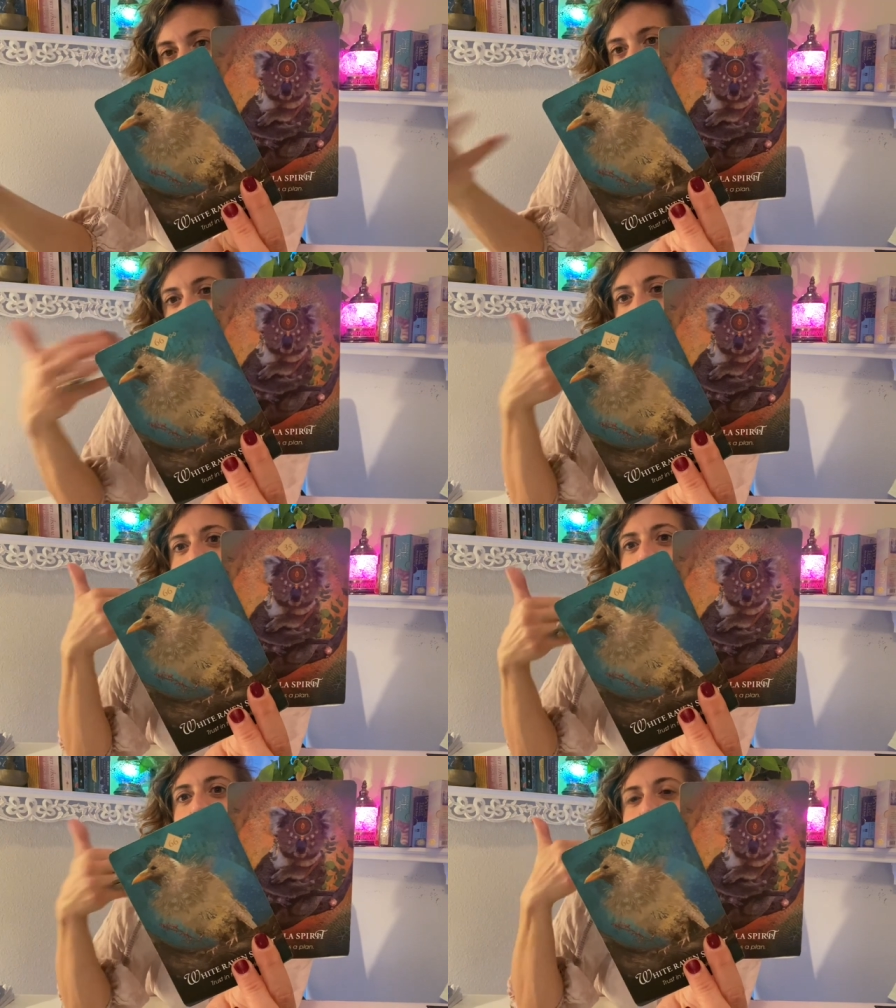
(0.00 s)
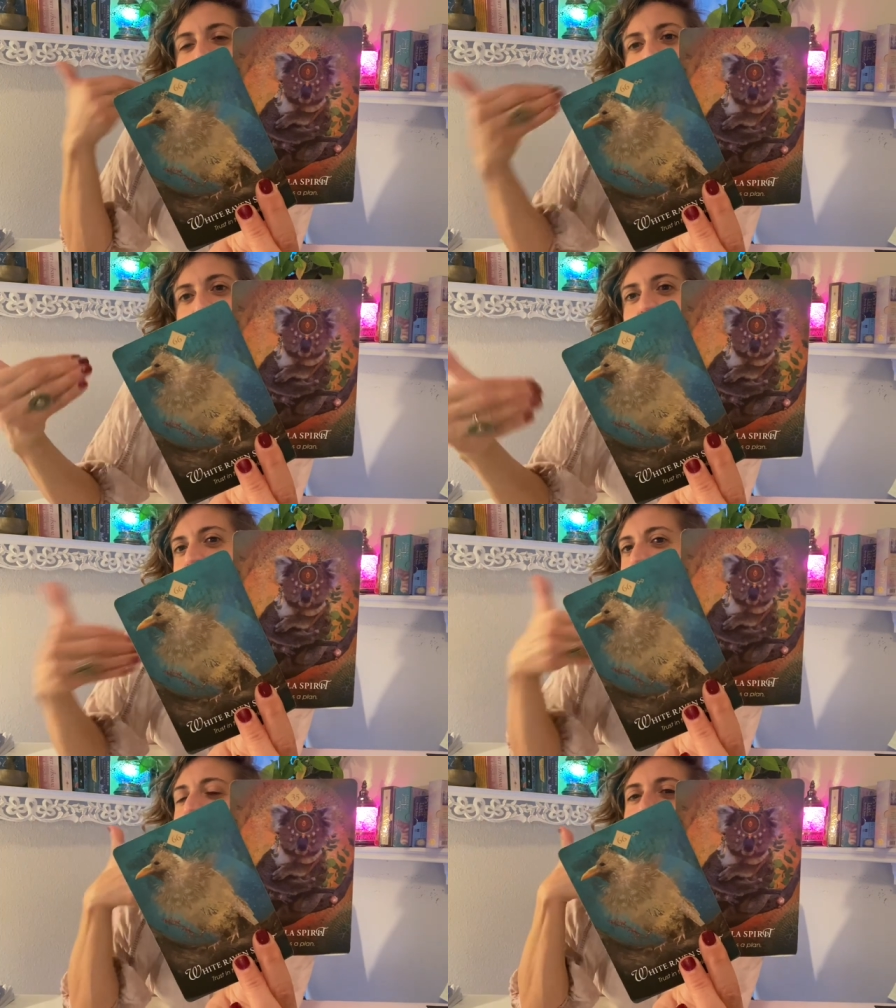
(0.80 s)
It's also
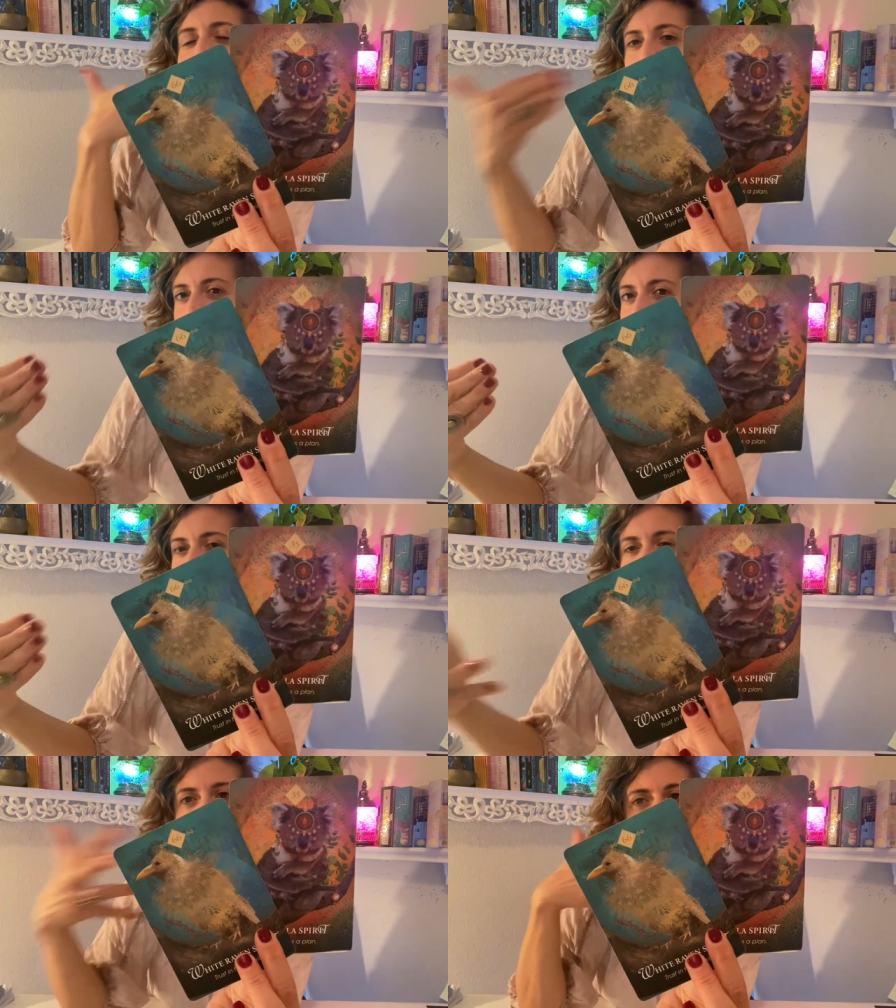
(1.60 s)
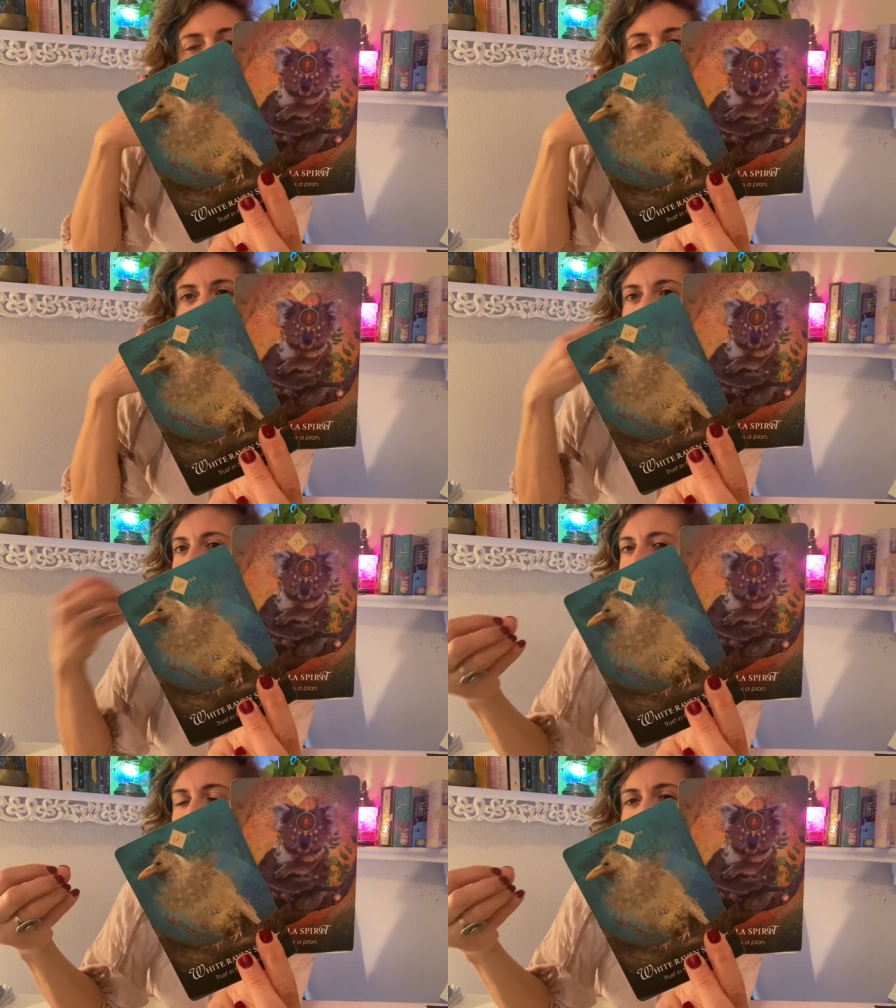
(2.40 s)
suggesting Aries, you're going to go
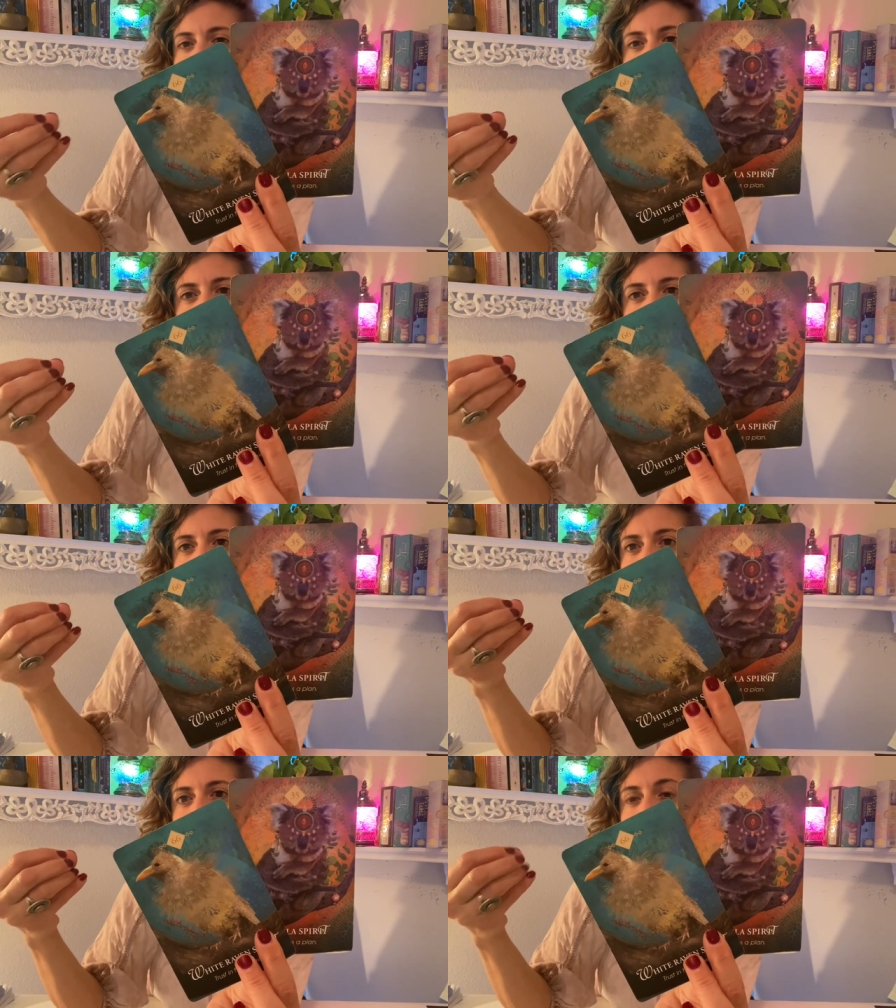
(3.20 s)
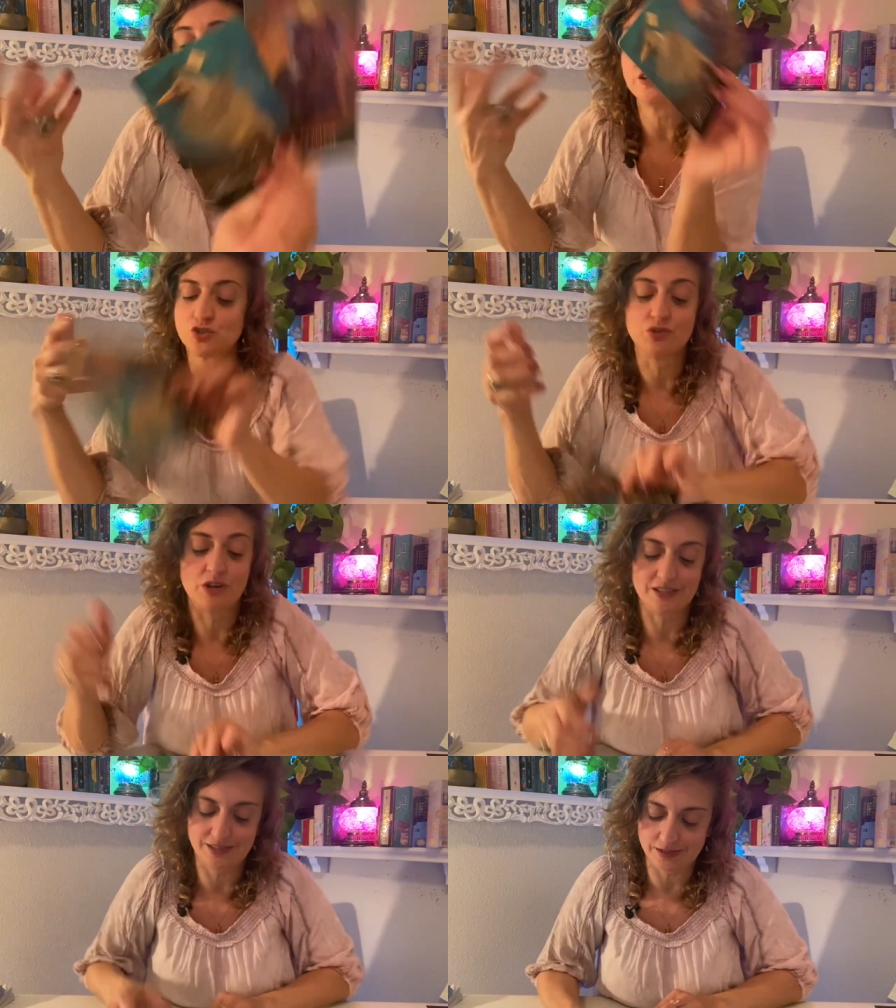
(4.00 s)
really far this week if you
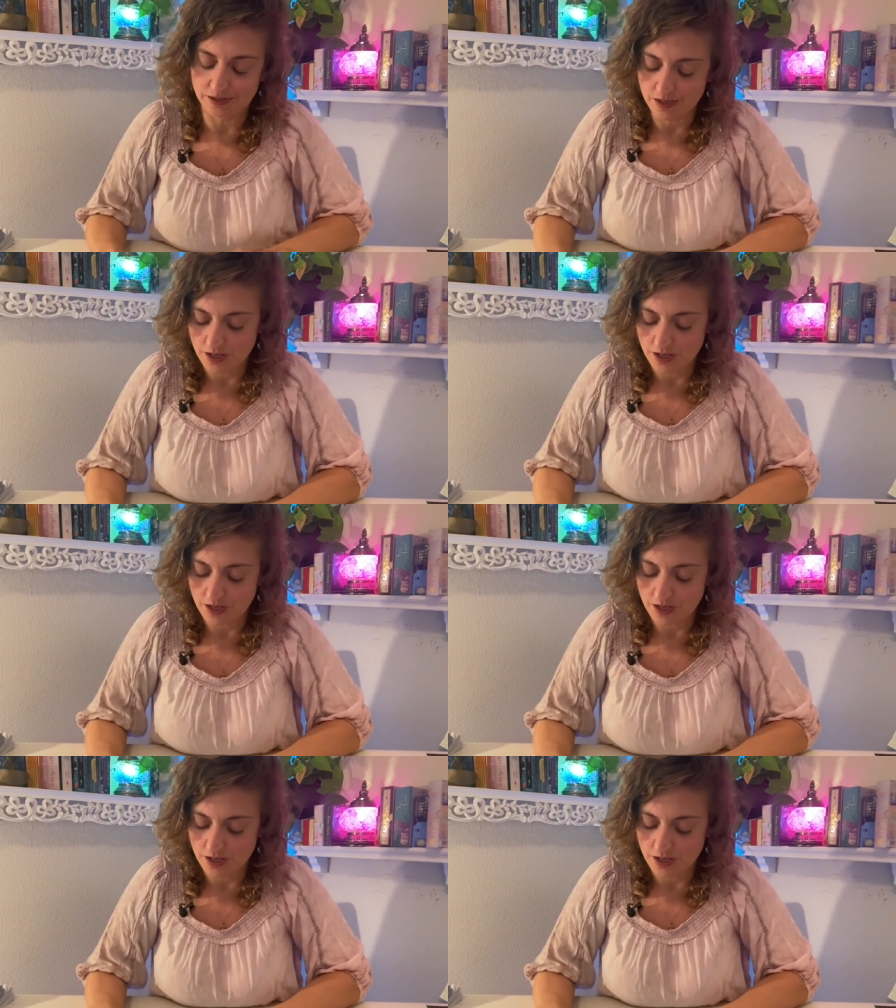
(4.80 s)
trust.